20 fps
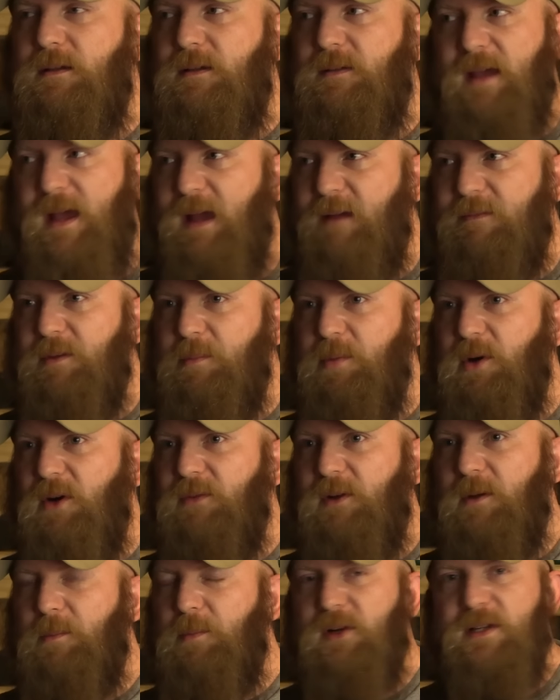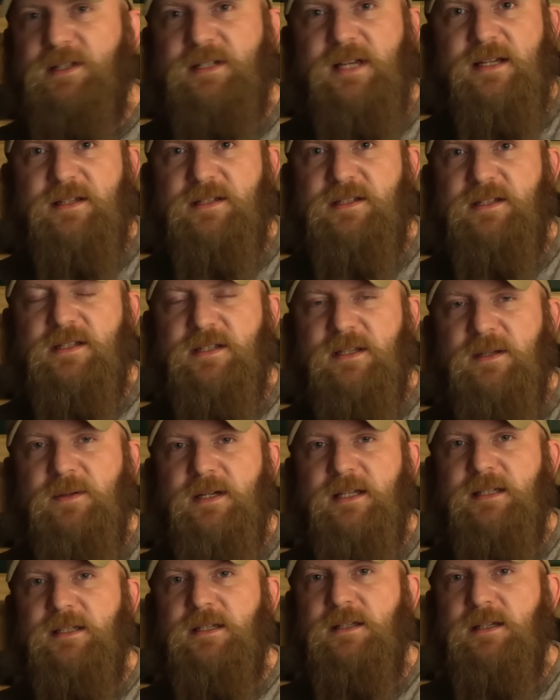And they have the perfect pretext to do
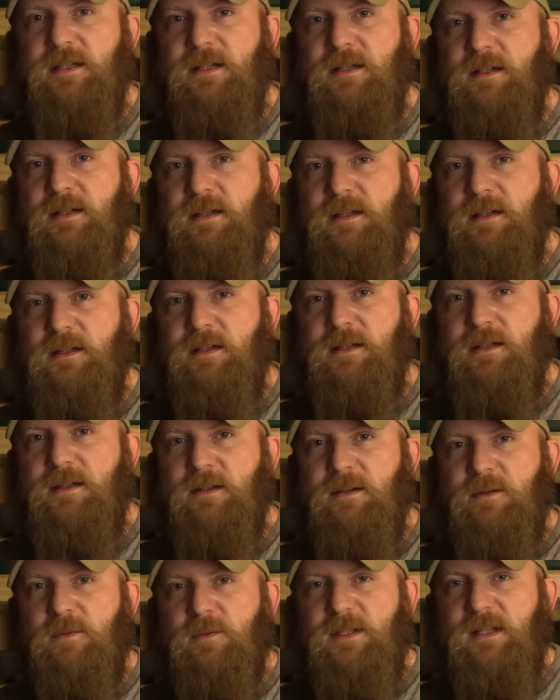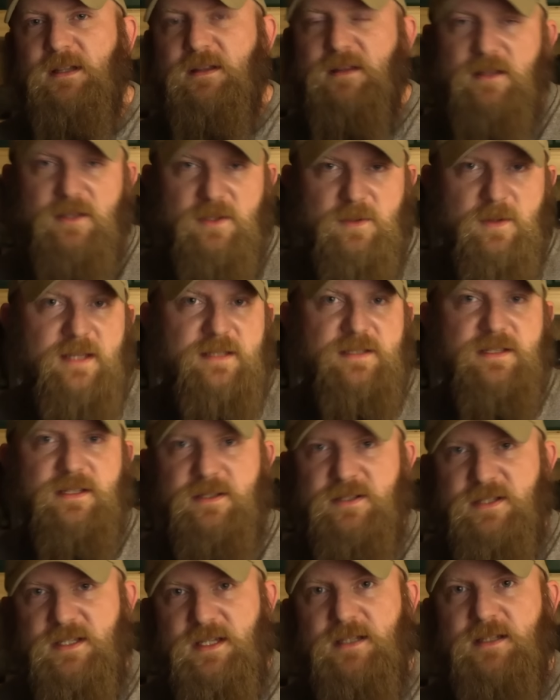it. When did the U.S.
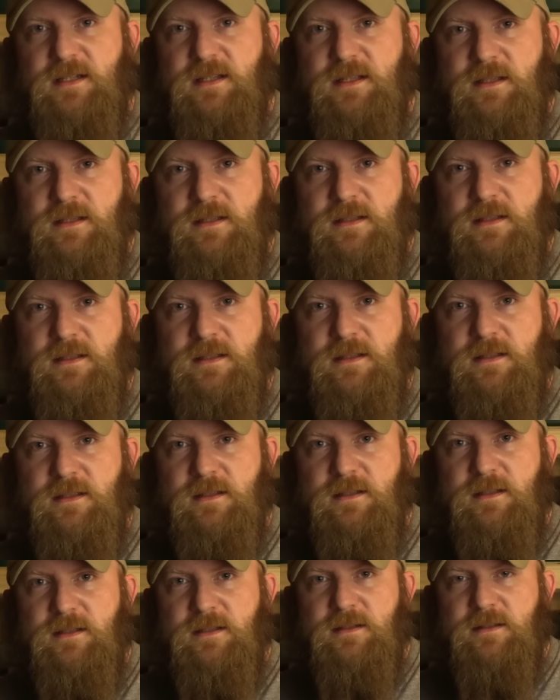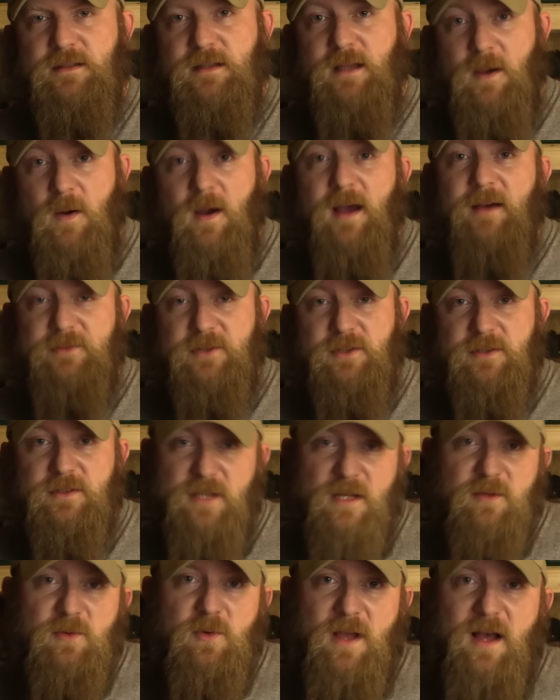use it? To go after
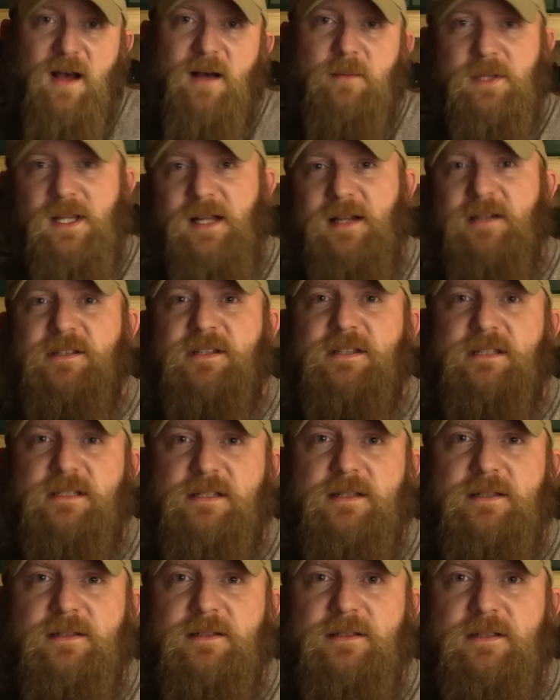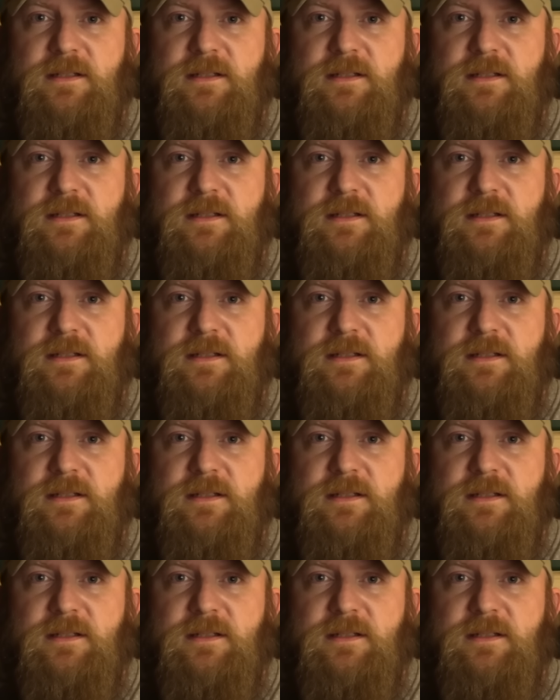tunnel complexes.